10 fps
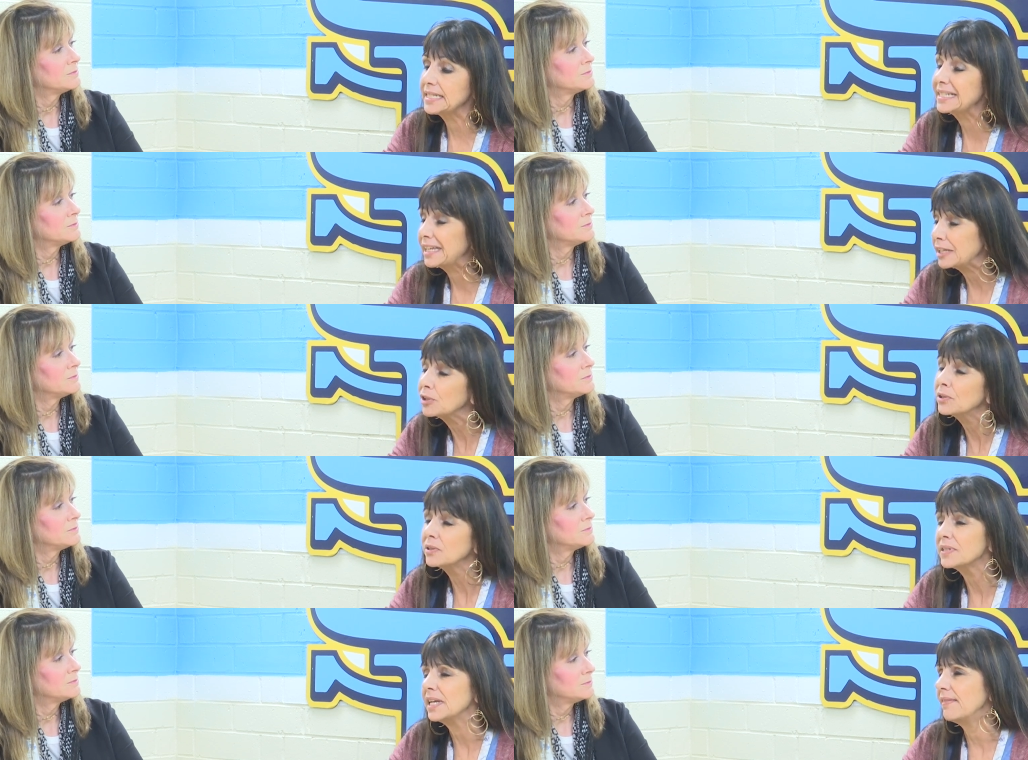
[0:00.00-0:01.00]

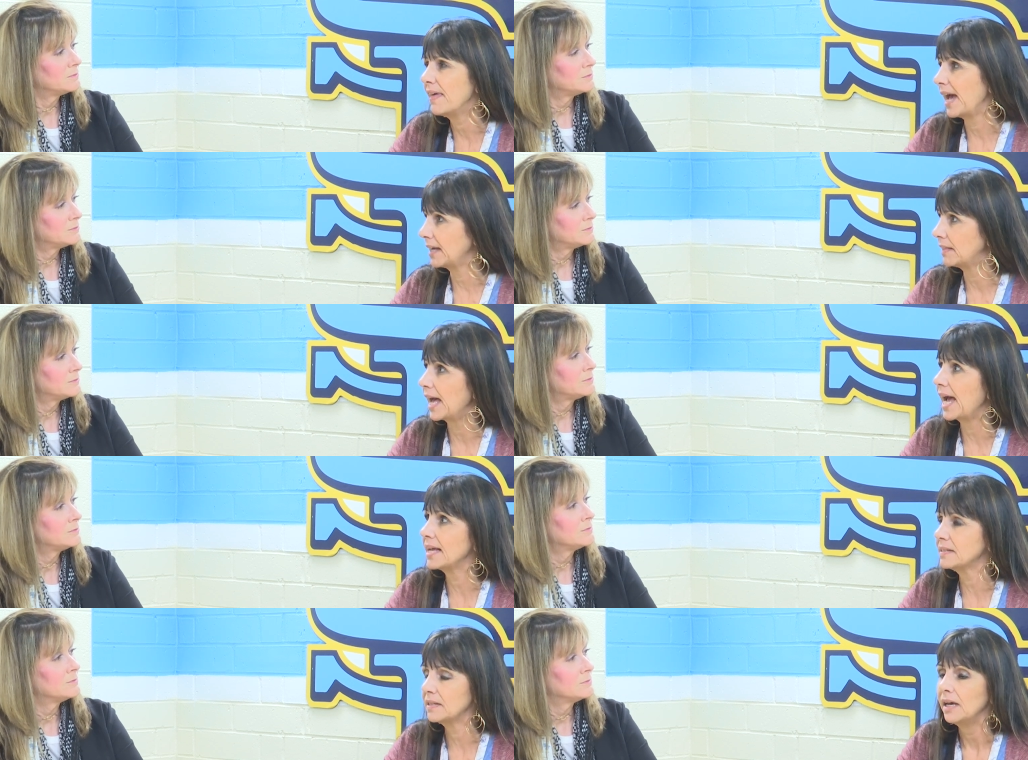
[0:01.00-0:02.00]
Speaker 1: skills in that
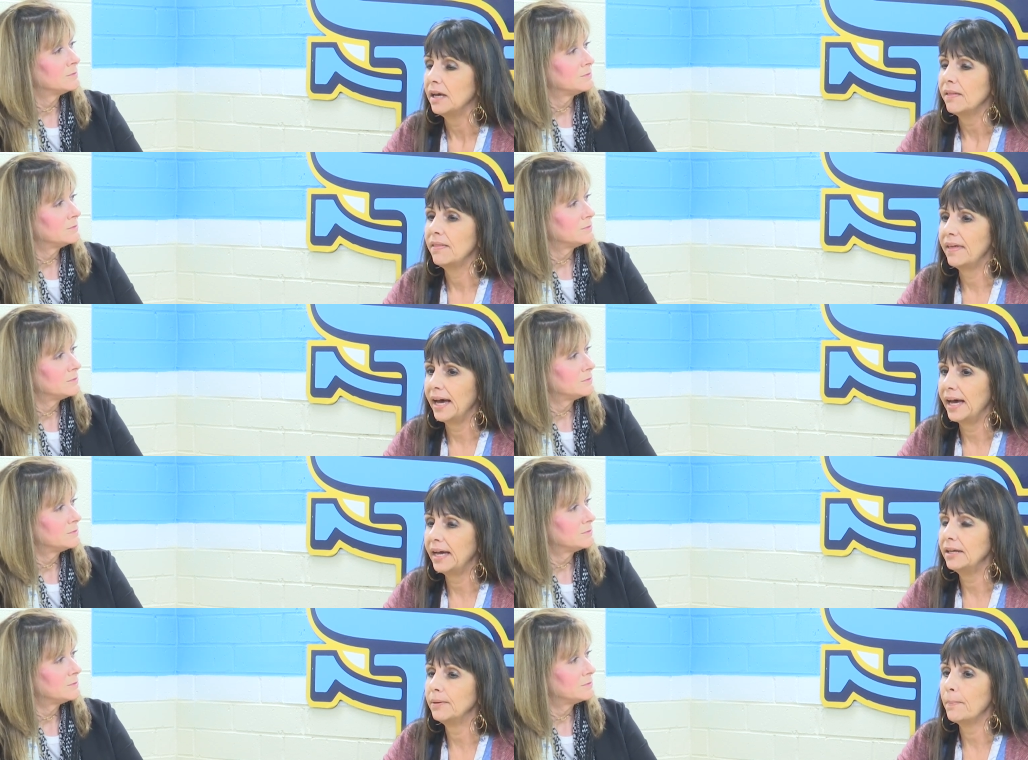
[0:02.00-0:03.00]
class
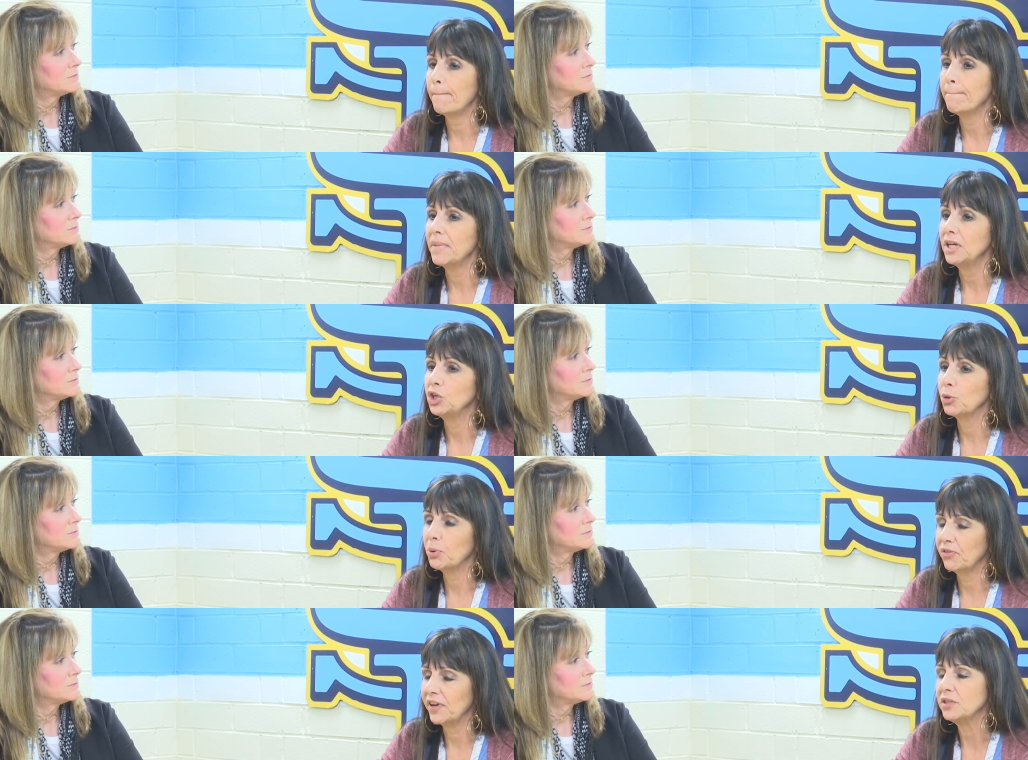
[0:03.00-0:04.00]
that your
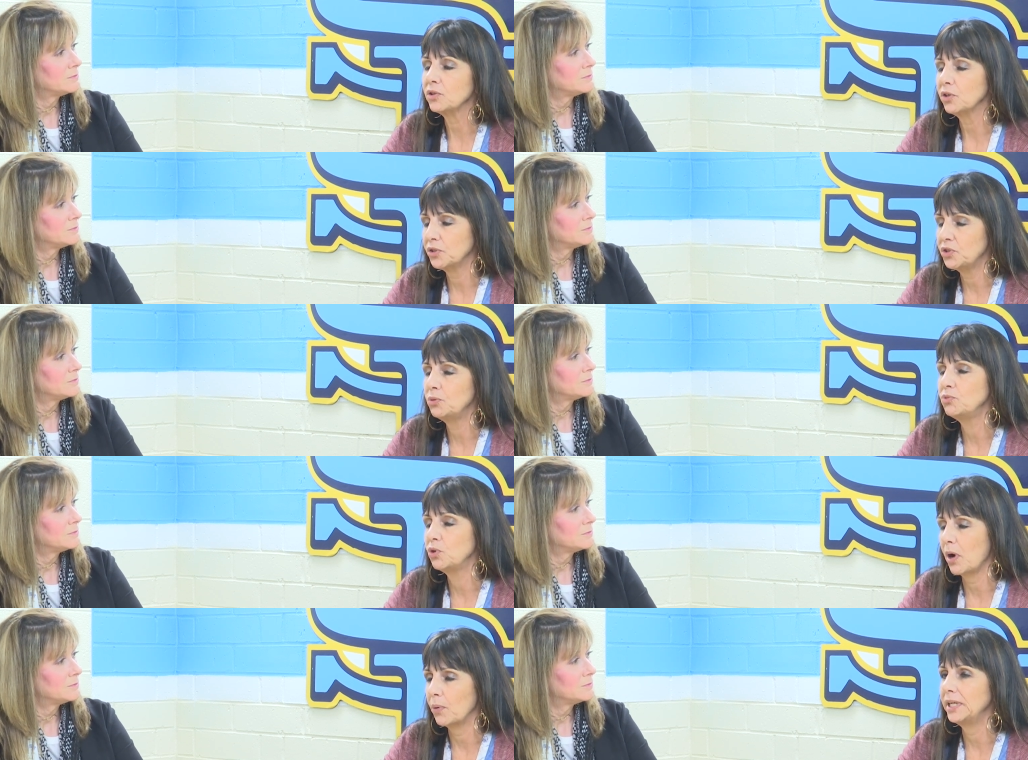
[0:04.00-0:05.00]
professor assumes
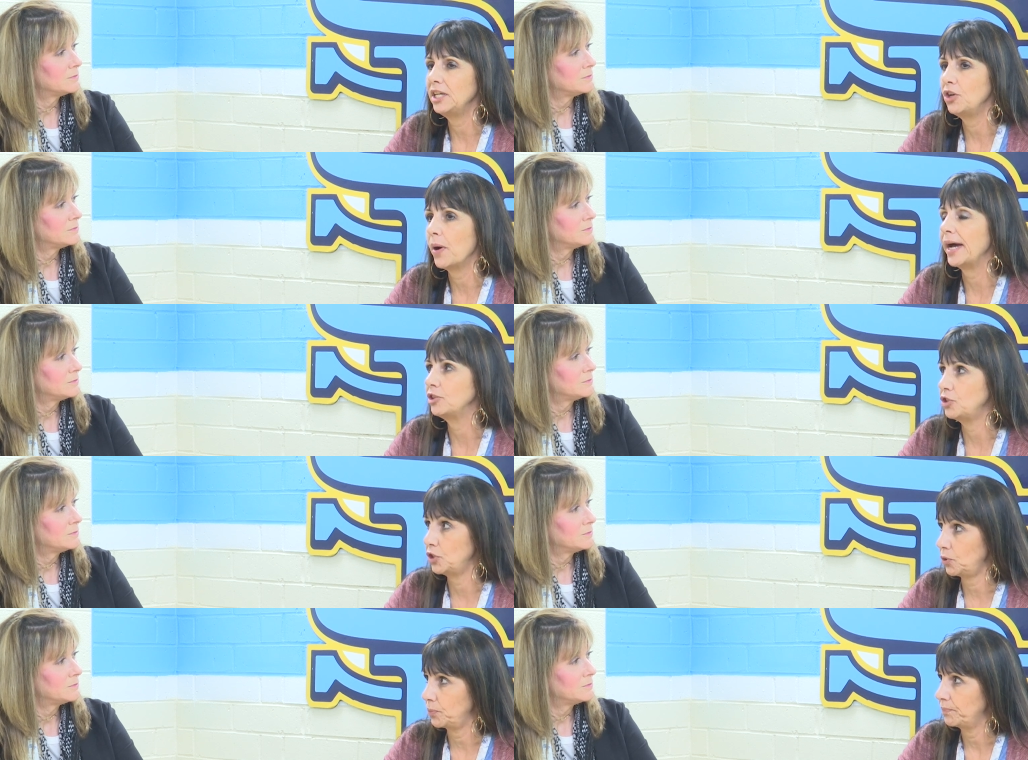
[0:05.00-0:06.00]
you already know how to
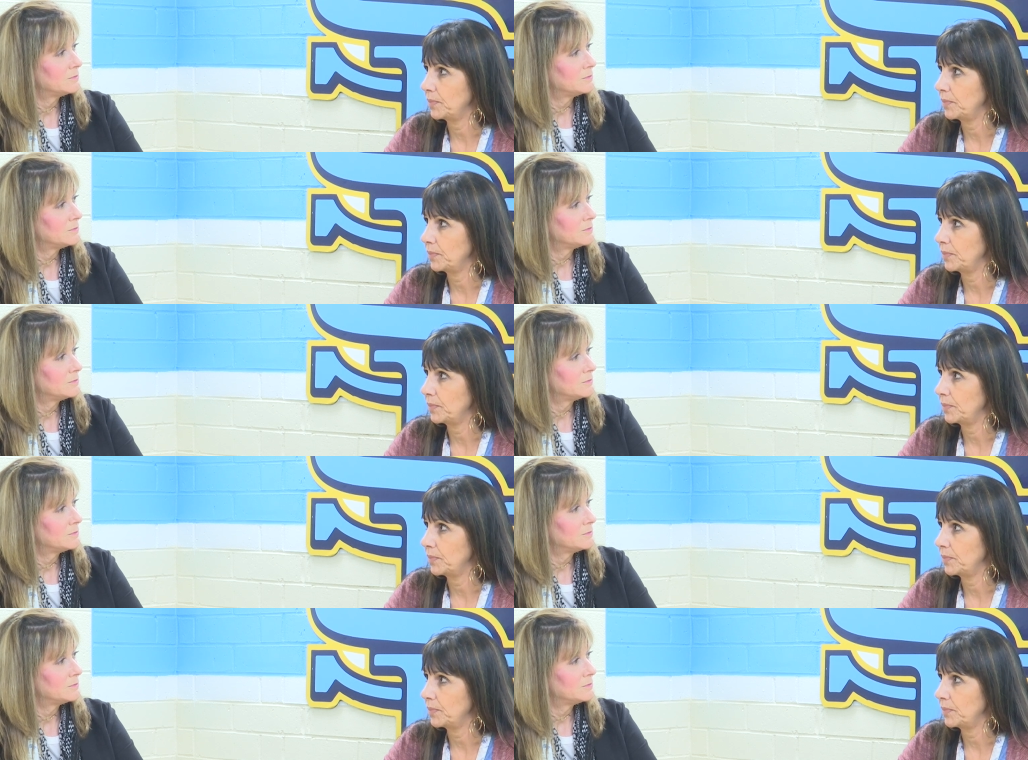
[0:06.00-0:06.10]
do.